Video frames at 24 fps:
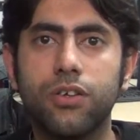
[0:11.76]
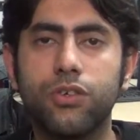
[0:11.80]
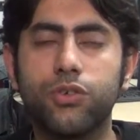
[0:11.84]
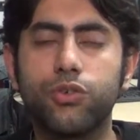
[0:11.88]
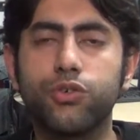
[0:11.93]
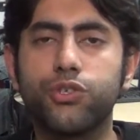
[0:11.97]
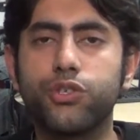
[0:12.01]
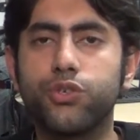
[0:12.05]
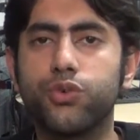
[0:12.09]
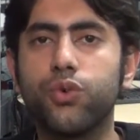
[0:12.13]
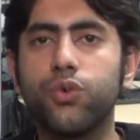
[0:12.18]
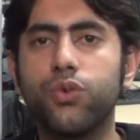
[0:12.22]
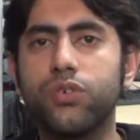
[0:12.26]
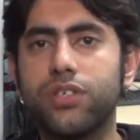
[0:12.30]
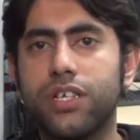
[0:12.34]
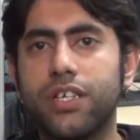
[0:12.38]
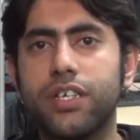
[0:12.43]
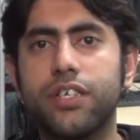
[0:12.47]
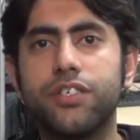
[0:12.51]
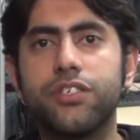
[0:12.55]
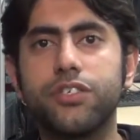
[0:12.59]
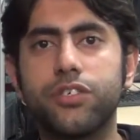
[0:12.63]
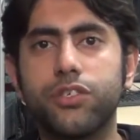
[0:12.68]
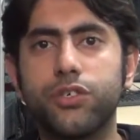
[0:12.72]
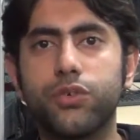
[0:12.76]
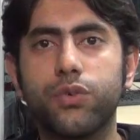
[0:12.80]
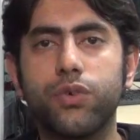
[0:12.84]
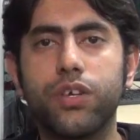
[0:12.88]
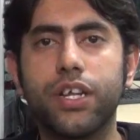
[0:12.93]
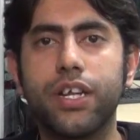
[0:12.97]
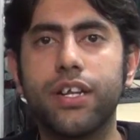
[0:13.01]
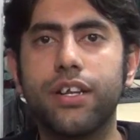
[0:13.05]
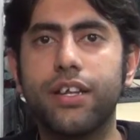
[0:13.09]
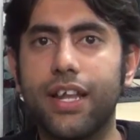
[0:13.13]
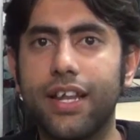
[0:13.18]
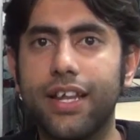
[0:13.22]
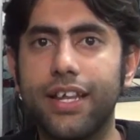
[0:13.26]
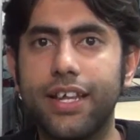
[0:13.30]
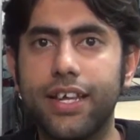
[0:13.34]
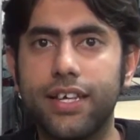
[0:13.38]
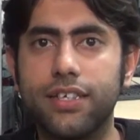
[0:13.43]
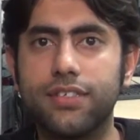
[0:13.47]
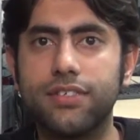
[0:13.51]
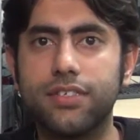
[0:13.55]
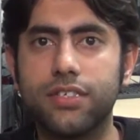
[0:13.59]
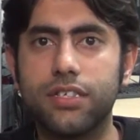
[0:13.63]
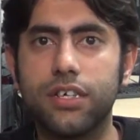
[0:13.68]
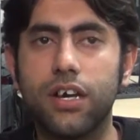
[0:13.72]
to choose an institute in Delhi
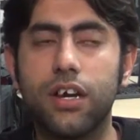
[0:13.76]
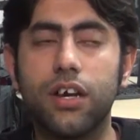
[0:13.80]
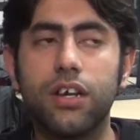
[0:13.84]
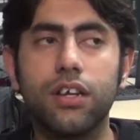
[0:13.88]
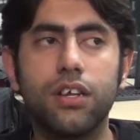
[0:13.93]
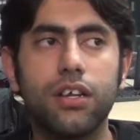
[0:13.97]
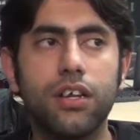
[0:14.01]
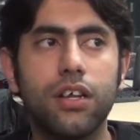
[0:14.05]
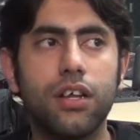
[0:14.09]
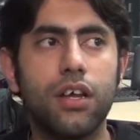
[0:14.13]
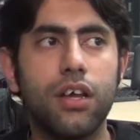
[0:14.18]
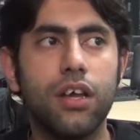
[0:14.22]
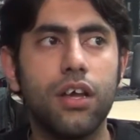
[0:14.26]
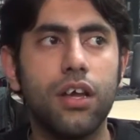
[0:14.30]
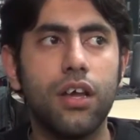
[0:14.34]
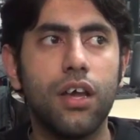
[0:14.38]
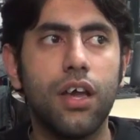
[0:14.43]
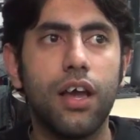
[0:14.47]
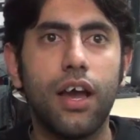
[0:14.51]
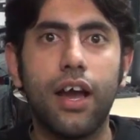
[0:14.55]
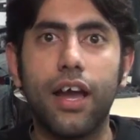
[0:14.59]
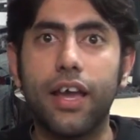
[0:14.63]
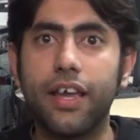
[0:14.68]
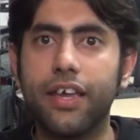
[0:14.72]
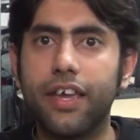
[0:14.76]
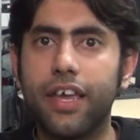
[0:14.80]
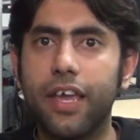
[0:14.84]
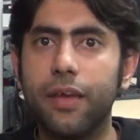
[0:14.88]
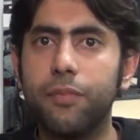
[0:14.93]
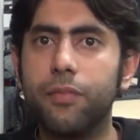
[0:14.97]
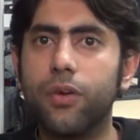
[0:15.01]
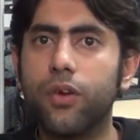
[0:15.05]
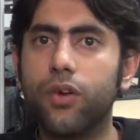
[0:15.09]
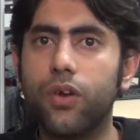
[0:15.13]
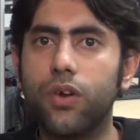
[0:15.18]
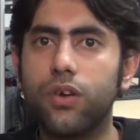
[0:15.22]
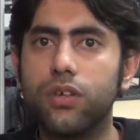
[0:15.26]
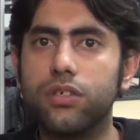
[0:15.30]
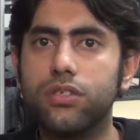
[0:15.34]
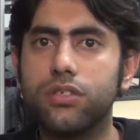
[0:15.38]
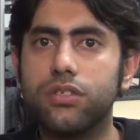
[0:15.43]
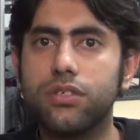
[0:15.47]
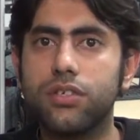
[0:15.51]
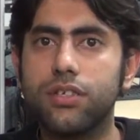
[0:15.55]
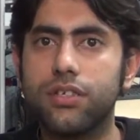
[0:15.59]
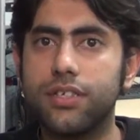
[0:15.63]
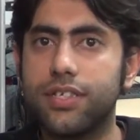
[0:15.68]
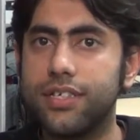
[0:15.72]
NCR. I came
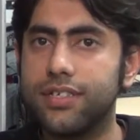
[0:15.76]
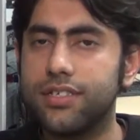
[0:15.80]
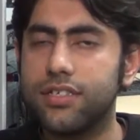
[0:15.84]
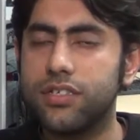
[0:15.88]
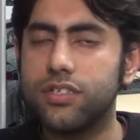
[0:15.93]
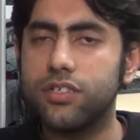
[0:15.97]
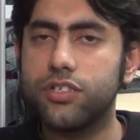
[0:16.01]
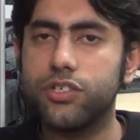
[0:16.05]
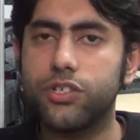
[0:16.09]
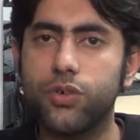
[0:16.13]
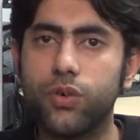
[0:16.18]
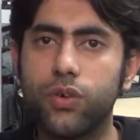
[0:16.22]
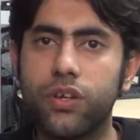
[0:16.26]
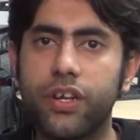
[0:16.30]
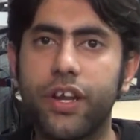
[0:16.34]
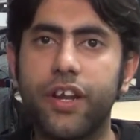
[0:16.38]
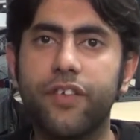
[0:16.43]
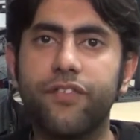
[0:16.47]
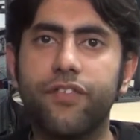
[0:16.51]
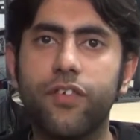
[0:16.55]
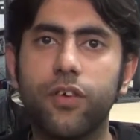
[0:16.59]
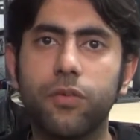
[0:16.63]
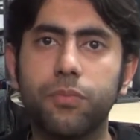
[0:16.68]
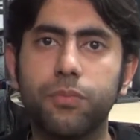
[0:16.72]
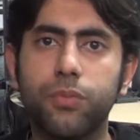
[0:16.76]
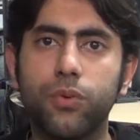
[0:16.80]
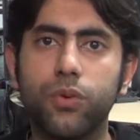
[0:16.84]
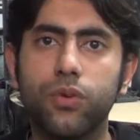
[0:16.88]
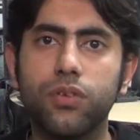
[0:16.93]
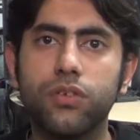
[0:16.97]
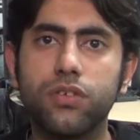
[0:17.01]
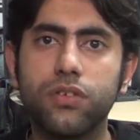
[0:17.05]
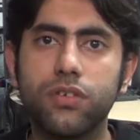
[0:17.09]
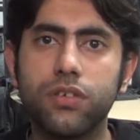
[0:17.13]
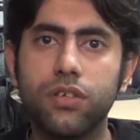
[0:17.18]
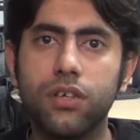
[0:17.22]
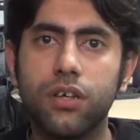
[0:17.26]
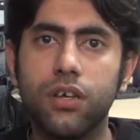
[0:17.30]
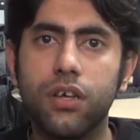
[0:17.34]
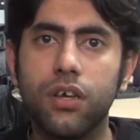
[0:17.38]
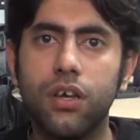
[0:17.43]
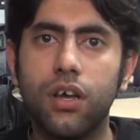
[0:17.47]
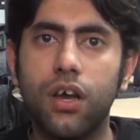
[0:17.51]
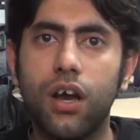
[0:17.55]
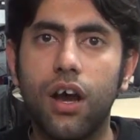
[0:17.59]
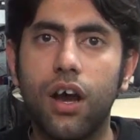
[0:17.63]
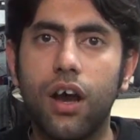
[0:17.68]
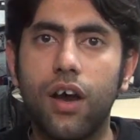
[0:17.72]
across this institute, Network Bulls,
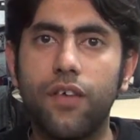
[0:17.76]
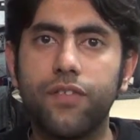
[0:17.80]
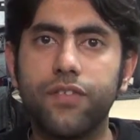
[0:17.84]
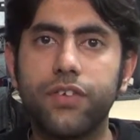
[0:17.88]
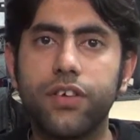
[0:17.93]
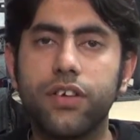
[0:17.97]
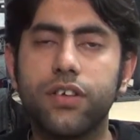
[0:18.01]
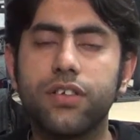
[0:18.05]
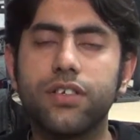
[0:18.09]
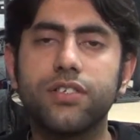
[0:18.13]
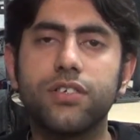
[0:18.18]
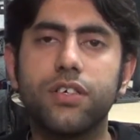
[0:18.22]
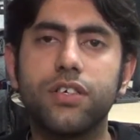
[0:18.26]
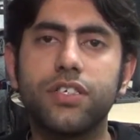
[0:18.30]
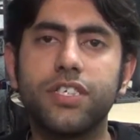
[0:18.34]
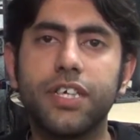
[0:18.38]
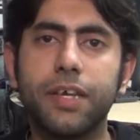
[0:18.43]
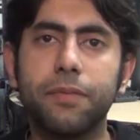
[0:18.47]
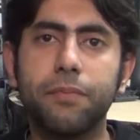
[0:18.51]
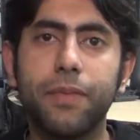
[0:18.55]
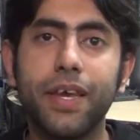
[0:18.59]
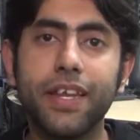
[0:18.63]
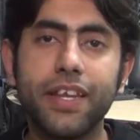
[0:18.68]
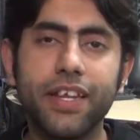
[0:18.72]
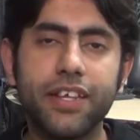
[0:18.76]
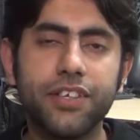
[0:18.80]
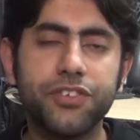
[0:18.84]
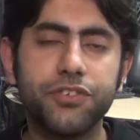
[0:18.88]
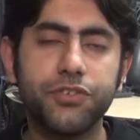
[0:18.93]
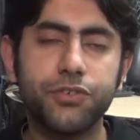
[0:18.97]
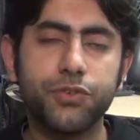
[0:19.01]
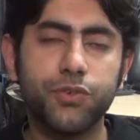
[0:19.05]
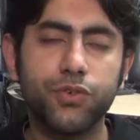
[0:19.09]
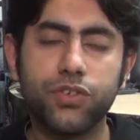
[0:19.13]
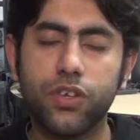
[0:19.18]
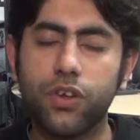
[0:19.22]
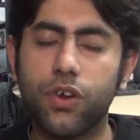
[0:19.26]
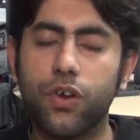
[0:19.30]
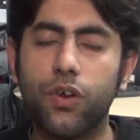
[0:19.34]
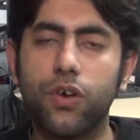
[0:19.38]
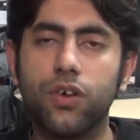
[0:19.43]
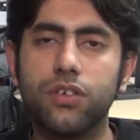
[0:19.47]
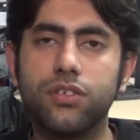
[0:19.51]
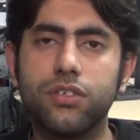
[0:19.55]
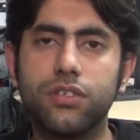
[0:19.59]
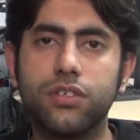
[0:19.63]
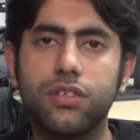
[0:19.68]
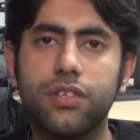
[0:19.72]
after researching many institutes
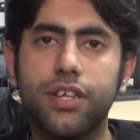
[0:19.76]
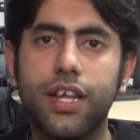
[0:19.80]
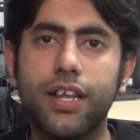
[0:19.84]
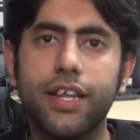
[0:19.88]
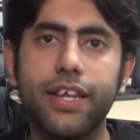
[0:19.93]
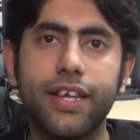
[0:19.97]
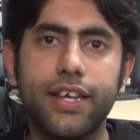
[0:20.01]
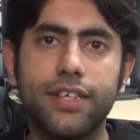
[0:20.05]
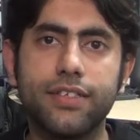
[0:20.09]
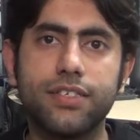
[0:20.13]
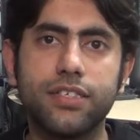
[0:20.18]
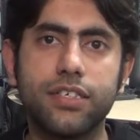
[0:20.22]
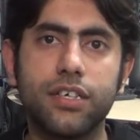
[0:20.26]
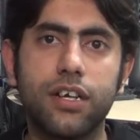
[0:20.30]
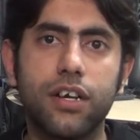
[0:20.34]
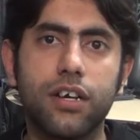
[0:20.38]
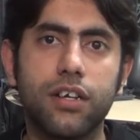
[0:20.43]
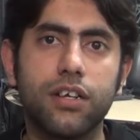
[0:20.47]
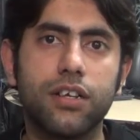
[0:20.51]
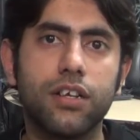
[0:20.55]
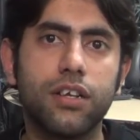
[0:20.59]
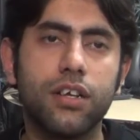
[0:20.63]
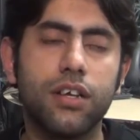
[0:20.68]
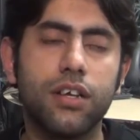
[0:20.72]
across Delhi NCR.